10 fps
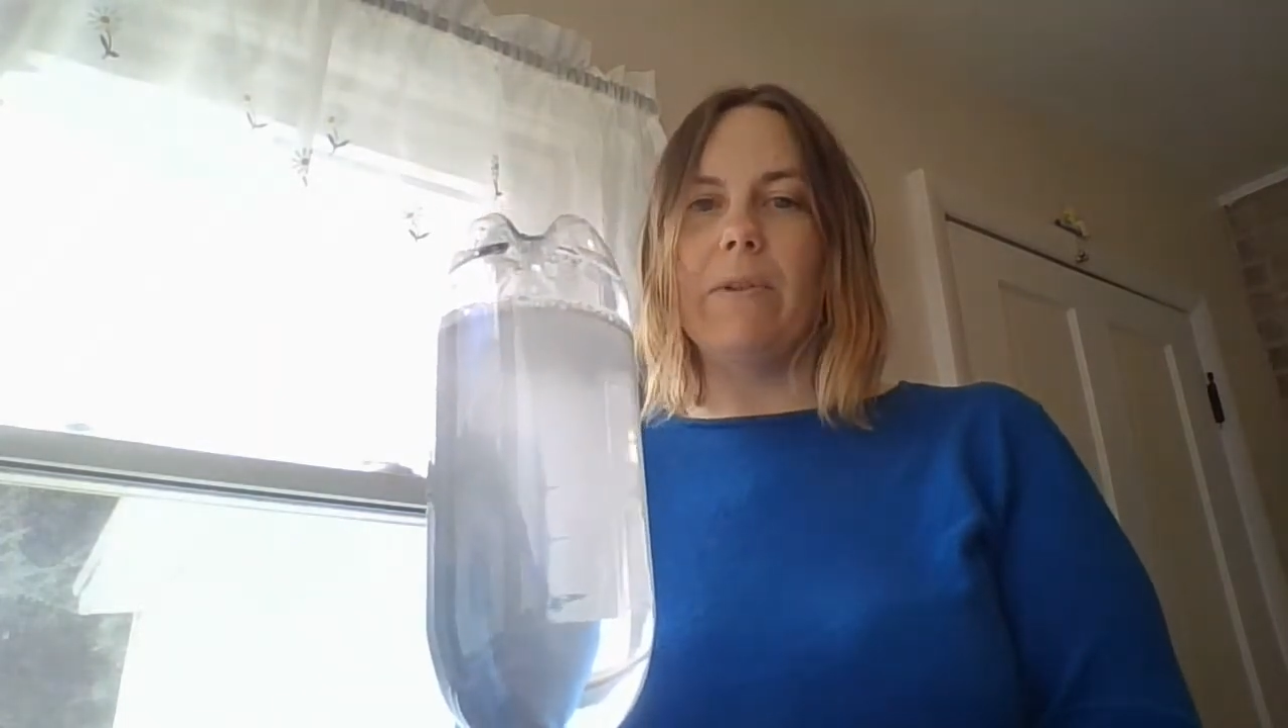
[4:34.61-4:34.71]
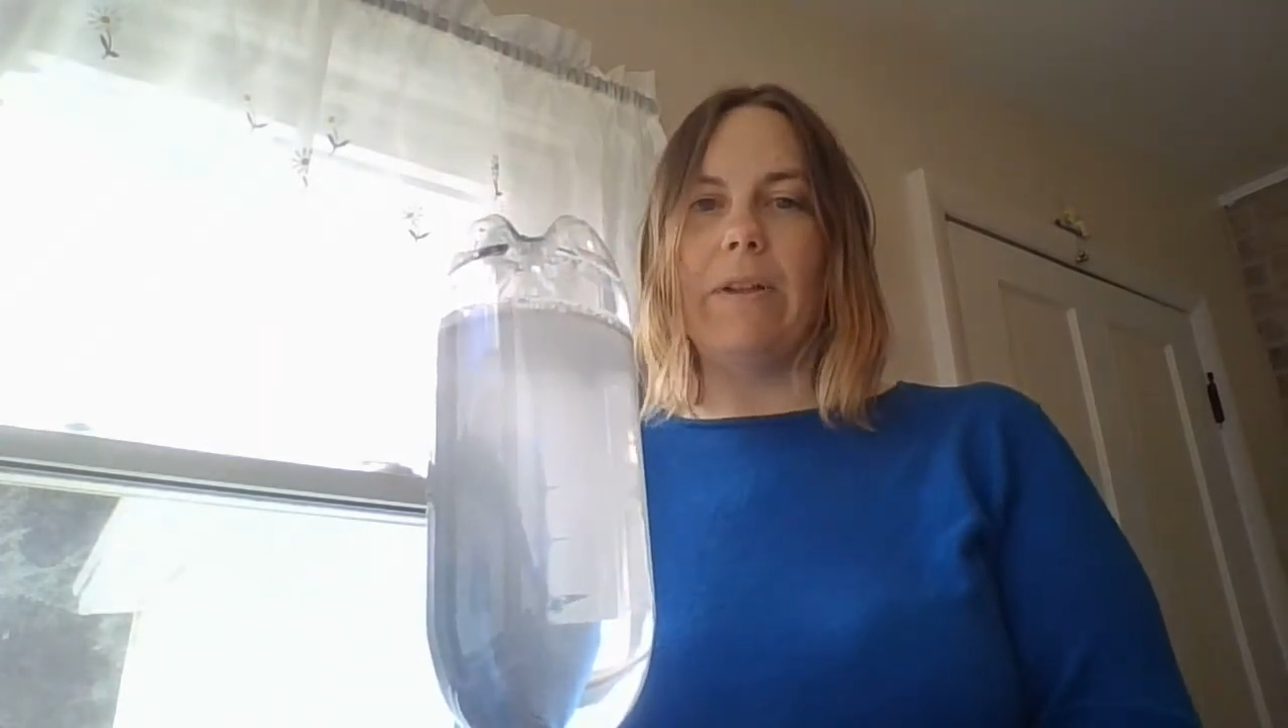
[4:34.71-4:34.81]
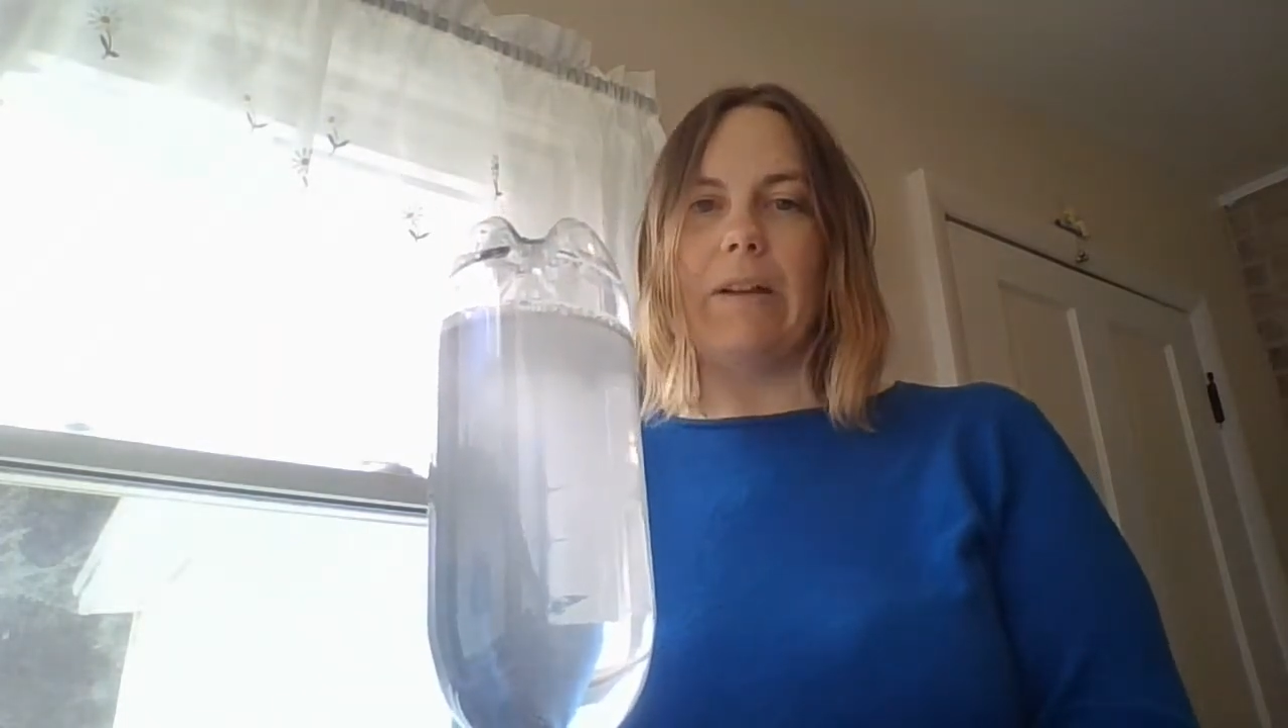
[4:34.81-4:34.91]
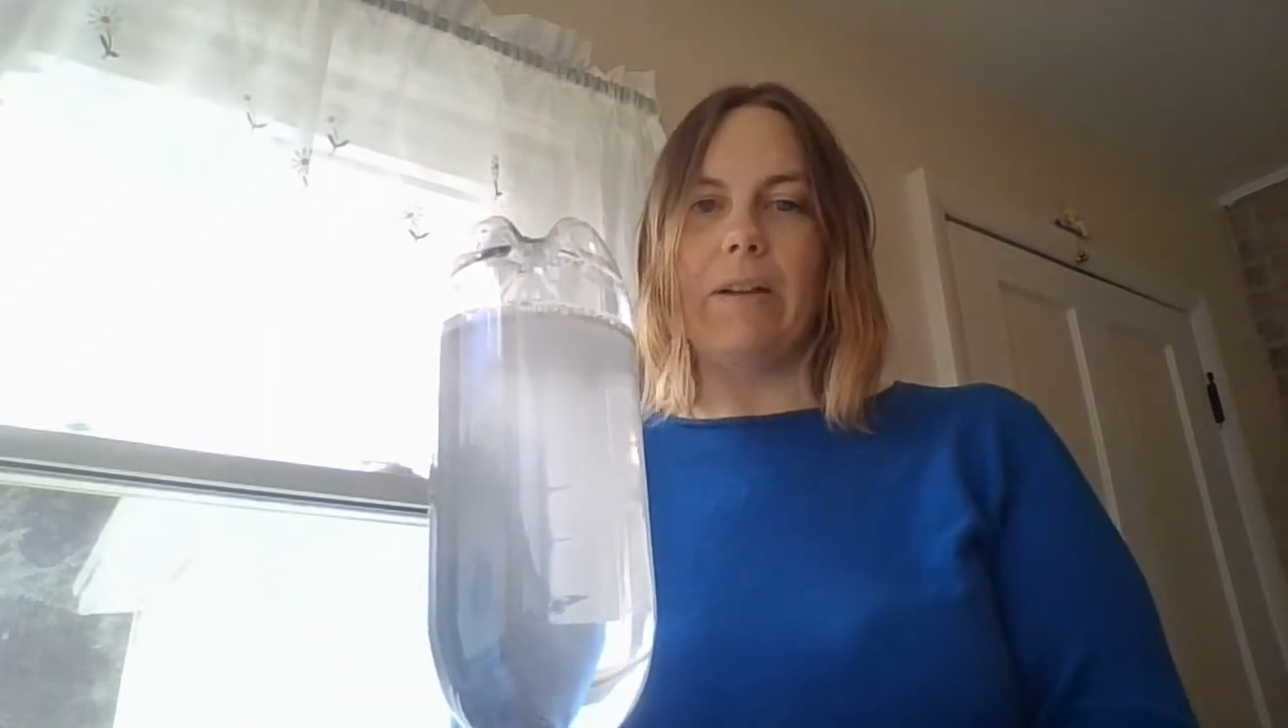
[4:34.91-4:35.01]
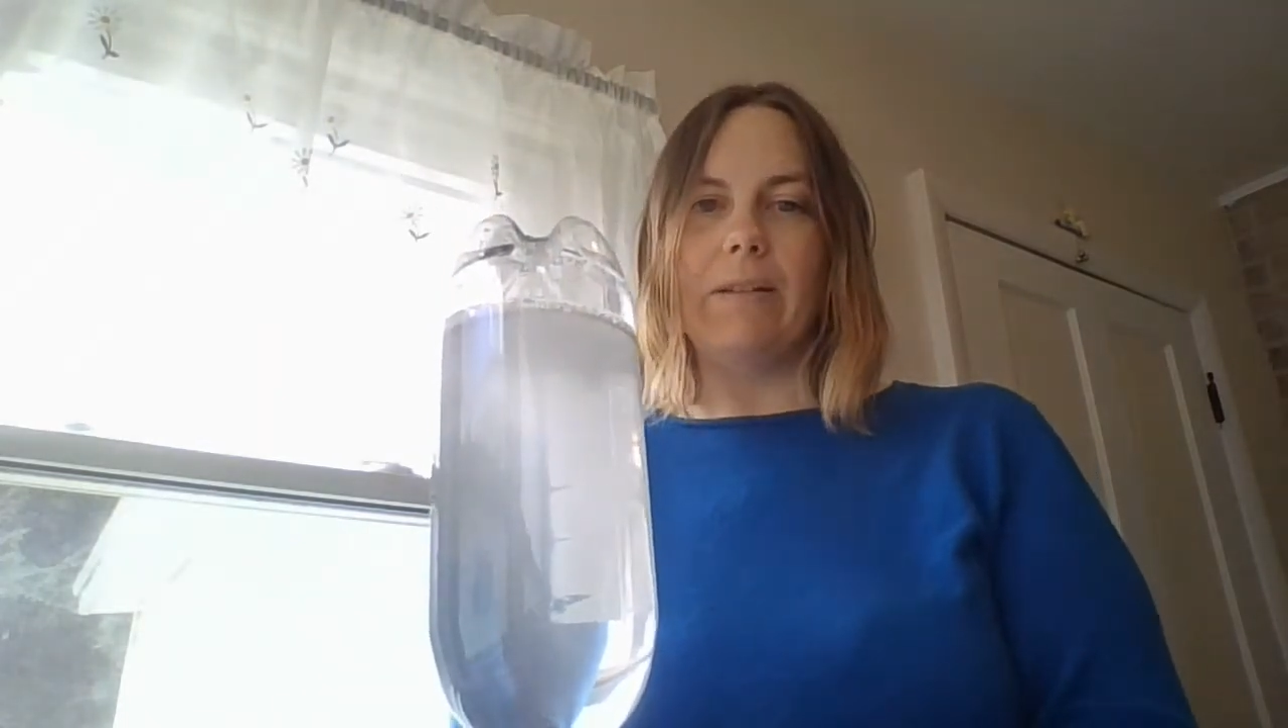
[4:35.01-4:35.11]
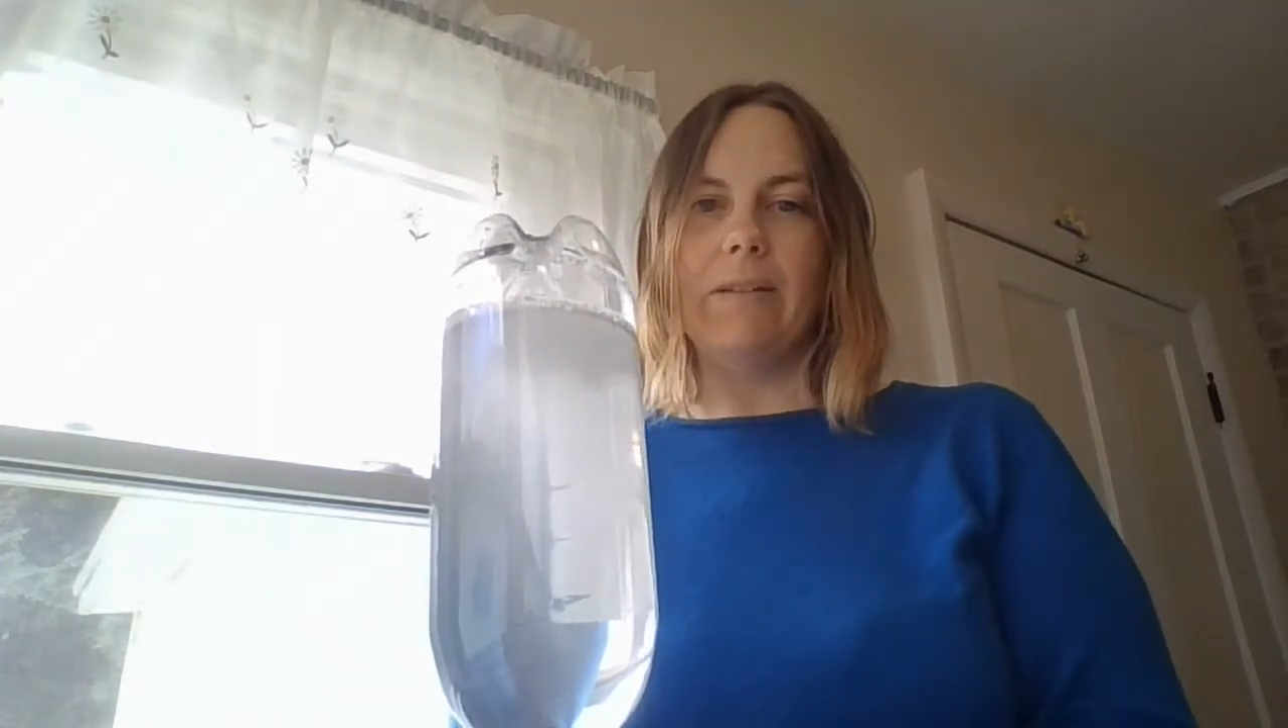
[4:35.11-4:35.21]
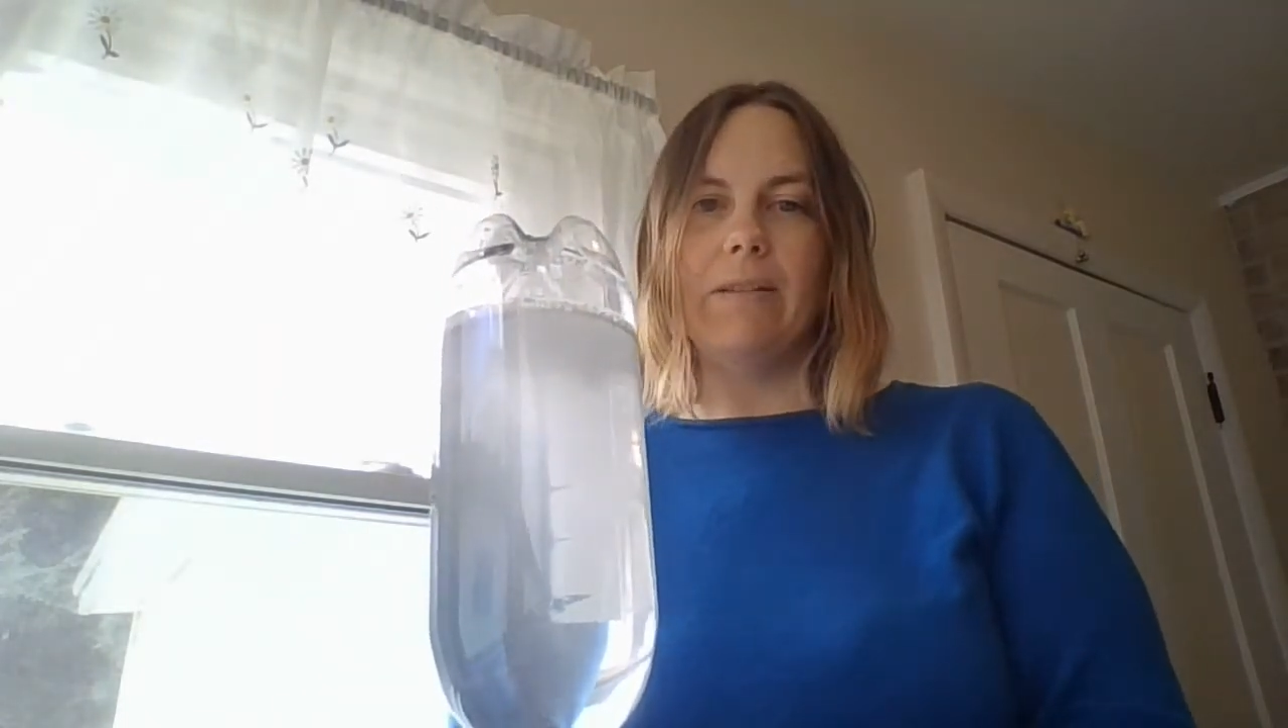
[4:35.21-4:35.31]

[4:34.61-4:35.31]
cleaner.